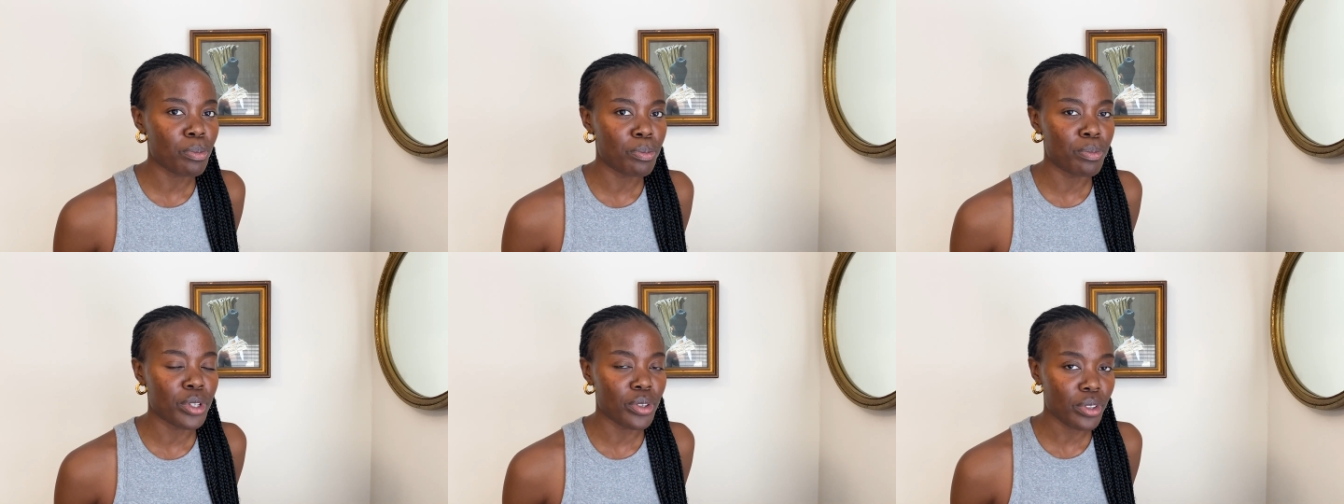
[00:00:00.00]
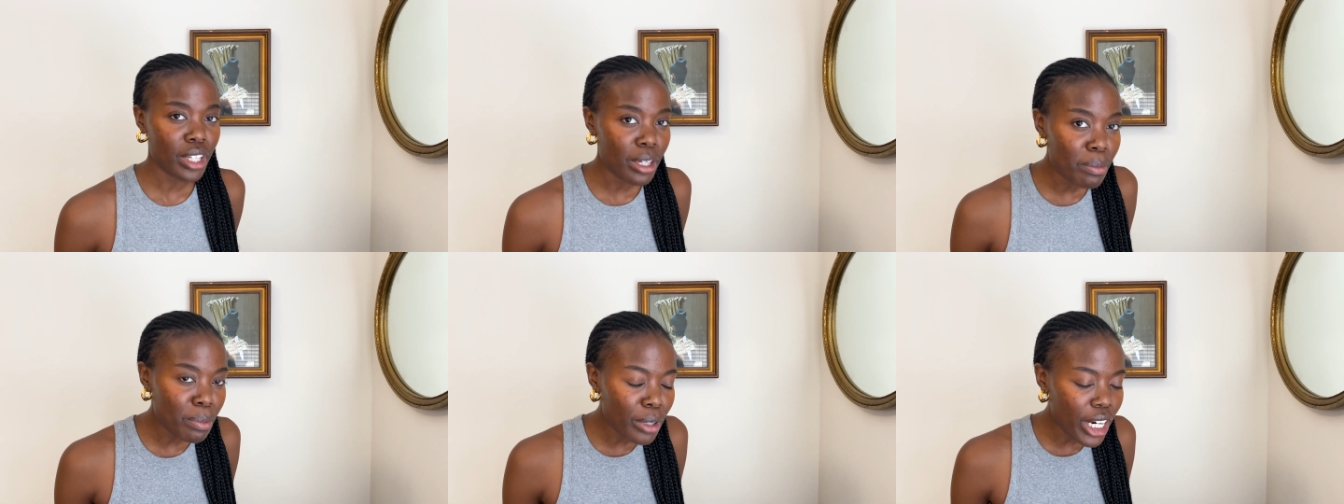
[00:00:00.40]

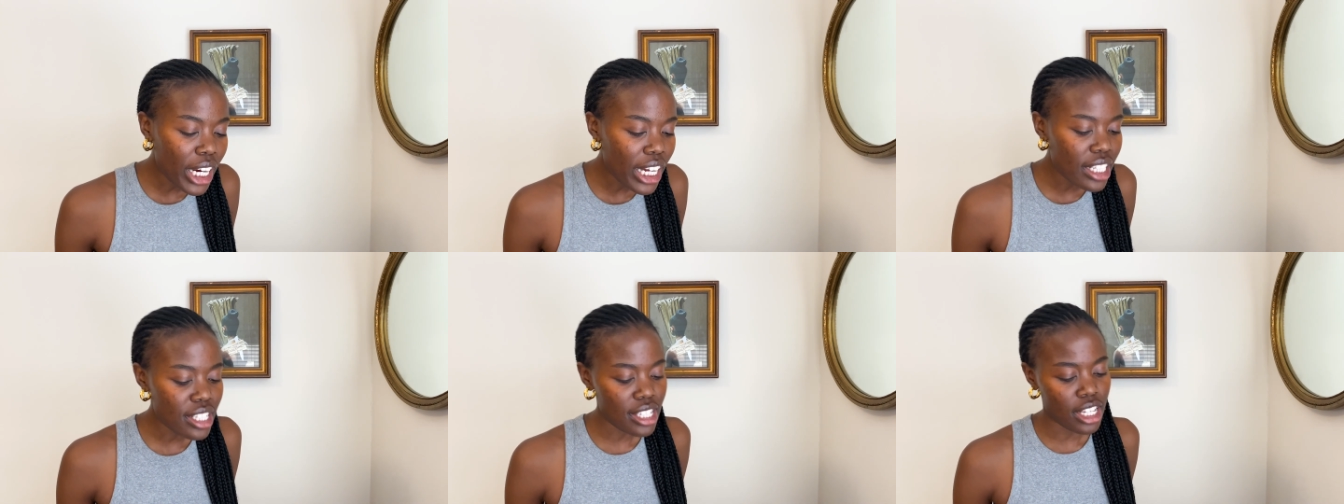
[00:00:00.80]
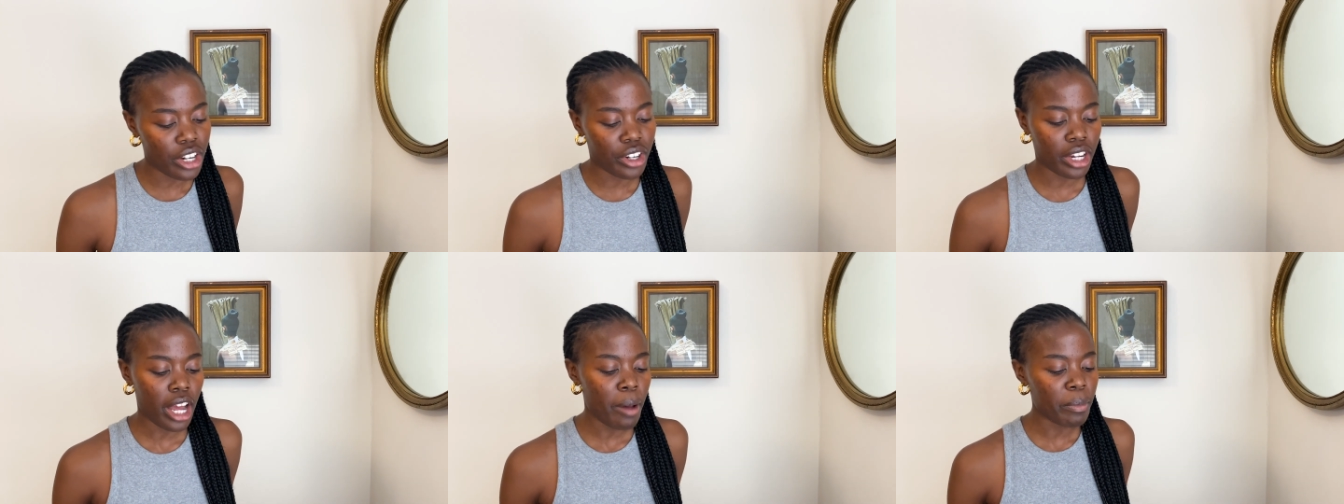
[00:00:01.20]
beauty brands that
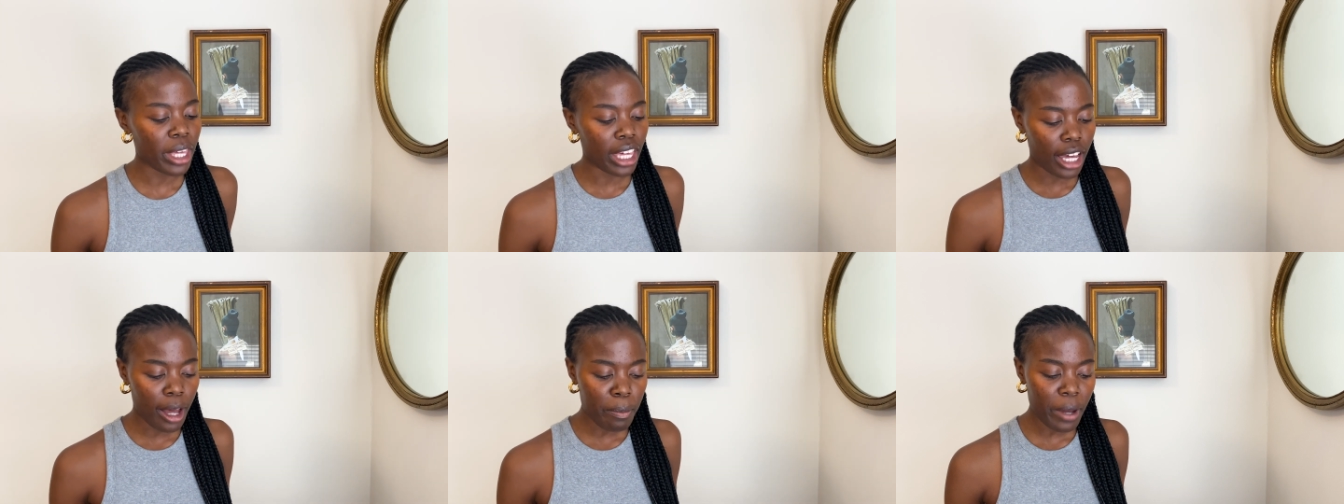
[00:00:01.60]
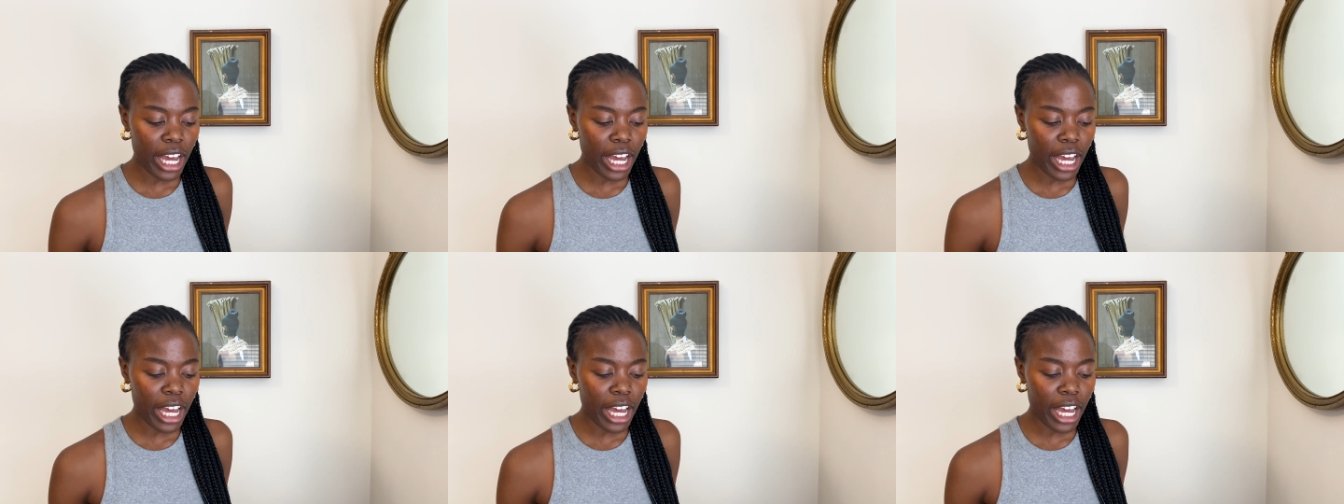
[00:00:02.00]
are coming up,